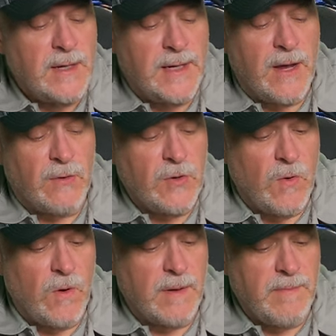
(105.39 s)
Now
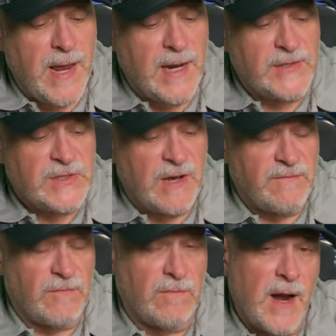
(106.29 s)
Kore makes a
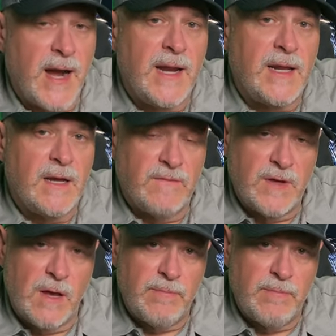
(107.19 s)
variety of gun